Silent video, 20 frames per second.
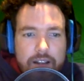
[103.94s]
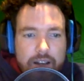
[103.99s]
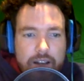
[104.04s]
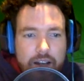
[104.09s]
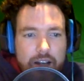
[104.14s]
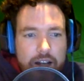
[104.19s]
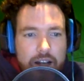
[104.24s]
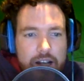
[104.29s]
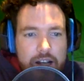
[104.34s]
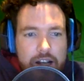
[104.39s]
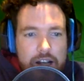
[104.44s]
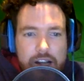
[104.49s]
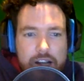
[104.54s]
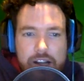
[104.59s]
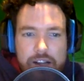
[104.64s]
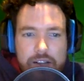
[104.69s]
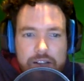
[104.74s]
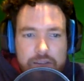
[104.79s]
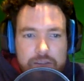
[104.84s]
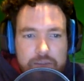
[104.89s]

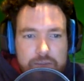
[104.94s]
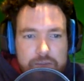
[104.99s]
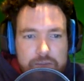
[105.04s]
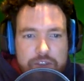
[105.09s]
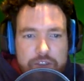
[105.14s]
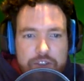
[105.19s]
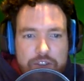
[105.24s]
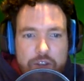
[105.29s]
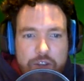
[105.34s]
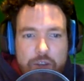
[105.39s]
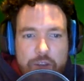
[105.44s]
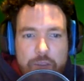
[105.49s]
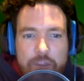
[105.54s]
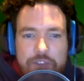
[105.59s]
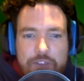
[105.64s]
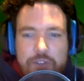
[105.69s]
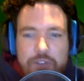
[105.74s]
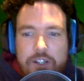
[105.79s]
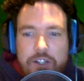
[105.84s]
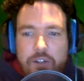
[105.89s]
So the
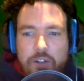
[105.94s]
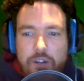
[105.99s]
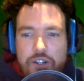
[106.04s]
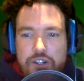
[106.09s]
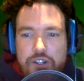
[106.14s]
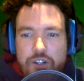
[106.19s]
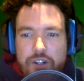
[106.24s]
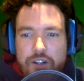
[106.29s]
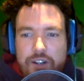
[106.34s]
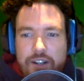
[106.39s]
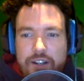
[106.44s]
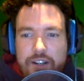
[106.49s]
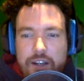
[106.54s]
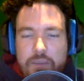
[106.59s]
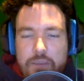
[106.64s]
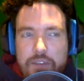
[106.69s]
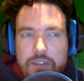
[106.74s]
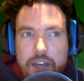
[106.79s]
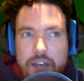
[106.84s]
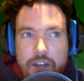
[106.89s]
mystery creature, it
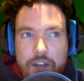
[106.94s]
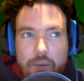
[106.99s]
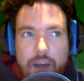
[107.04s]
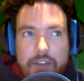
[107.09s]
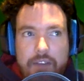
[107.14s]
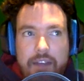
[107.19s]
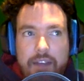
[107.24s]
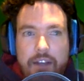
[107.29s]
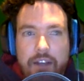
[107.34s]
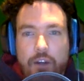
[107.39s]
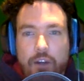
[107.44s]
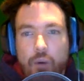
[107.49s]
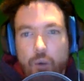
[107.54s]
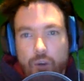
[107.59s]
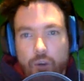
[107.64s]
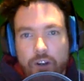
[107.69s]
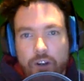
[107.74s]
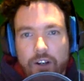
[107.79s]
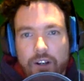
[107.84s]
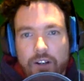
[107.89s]
comes out around that
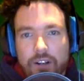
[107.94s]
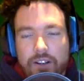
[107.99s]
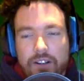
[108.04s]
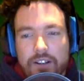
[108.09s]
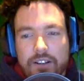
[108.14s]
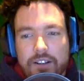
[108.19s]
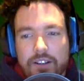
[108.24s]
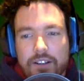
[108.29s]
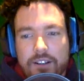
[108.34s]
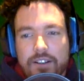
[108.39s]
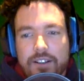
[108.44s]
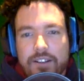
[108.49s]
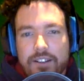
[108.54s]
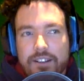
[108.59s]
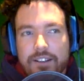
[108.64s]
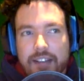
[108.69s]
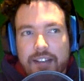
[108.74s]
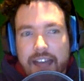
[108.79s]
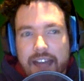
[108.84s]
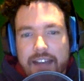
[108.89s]
corner,
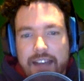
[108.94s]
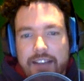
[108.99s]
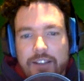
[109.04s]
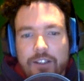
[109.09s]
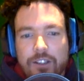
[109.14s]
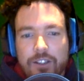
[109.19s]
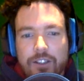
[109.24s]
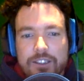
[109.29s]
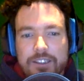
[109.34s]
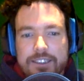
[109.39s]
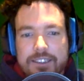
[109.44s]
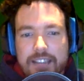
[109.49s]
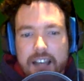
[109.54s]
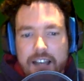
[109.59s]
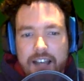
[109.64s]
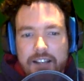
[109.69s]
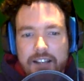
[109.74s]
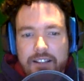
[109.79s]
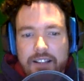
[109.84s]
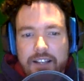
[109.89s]
and it looks
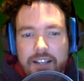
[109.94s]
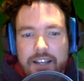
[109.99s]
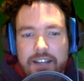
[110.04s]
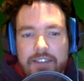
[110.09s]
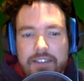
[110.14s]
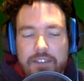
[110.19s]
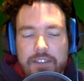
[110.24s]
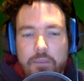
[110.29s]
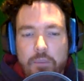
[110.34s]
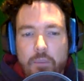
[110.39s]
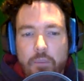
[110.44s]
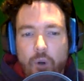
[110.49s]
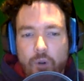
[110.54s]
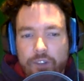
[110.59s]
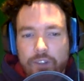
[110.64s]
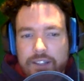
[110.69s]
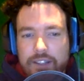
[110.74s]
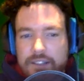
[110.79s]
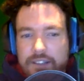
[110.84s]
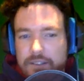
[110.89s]
kind of like the
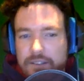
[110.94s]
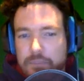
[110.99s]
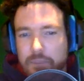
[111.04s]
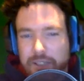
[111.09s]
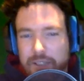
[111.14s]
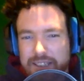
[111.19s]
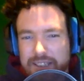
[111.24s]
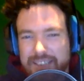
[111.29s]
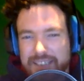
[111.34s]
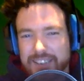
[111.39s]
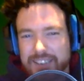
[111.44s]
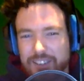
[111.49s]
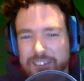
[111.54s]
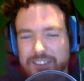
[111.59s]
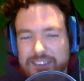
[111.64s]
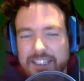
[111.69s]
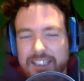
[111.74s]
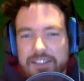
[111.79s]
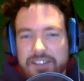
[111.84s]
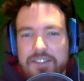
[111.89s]
molded, but it
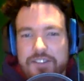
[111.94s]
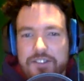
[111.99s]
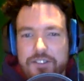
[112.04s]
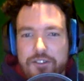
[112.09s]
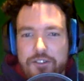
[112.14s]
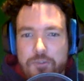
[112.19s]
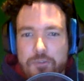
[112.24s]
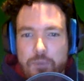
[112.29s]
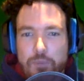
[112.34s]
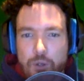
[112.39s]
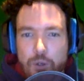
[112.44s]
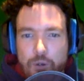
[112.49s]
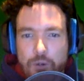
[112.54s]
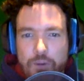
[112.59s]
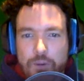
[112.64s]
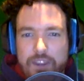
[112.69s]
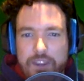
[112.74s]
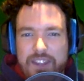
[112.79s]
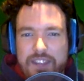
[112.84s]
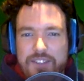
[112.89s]
looks like it's
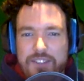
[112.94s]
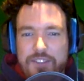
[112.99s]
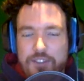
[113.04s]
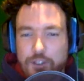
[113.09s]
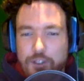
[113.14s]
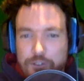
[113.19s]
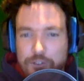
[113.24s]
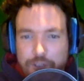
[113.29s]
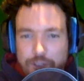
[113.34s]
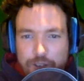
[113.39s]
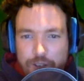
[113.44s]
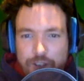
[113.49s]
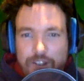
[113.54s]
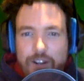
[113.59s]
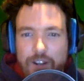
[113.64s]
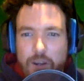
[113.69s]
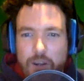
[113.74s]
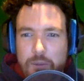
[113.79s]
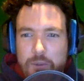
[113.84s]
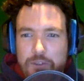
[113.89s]
smooth and
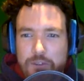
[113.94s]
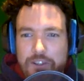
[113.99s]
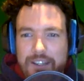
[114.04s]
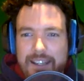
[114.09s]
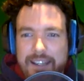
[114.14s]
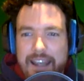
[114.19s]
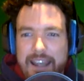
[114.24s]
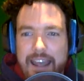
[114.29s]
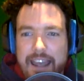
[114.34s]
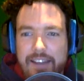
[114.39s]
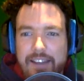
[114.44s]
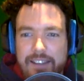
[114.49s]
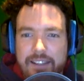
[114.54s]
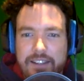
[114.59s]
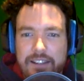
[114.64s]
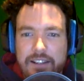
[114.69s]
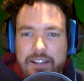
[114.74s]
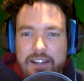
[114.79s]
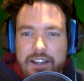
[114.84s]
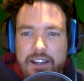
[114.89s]
silver, almost like an
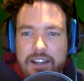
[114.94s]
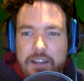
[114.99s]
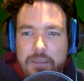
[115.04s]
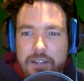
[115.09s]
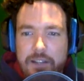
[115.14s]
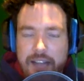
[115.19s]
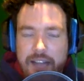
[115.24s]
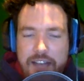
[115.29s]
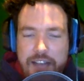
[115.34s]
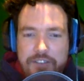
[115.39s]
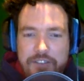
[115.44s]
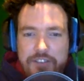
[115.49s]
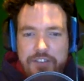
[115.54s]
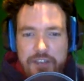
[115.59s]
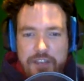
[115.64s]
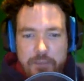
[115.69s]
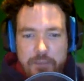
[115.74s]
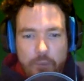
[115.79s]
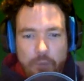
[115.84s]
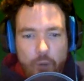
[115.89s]
alien, but it has the
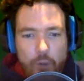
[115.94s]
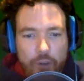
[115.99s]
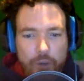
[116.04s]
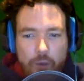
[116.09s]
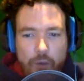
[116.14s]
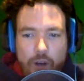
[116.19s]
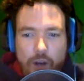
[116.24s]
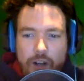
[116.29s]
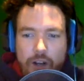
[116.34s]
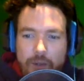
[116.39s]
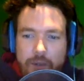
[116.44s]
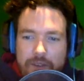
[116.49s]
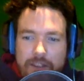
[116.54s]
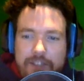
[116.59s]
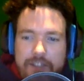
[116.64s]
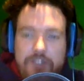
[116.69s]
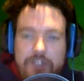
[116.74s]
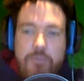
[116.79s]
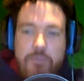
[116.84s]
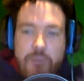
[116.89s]
same molded walk with
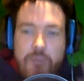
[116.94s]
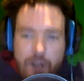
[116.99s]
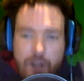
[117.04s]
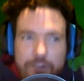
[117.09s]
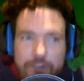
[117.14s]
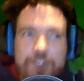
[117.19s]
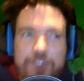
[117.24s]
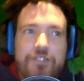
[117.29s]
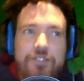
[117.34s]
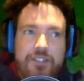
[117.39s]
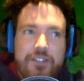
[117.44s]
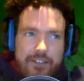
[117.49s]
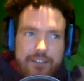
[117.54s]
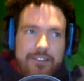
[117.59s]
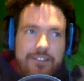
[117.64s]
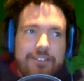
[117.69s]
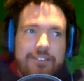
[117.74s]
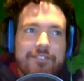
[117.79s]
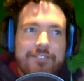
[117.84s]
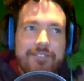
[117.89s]
like its pelvis,
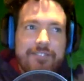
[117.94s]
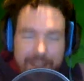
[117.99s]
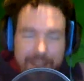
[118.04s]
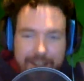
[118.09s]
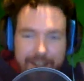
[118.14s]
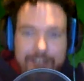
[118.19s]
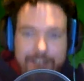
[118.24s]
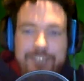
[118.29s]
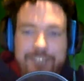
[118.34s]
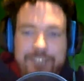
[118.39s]
like, yeah.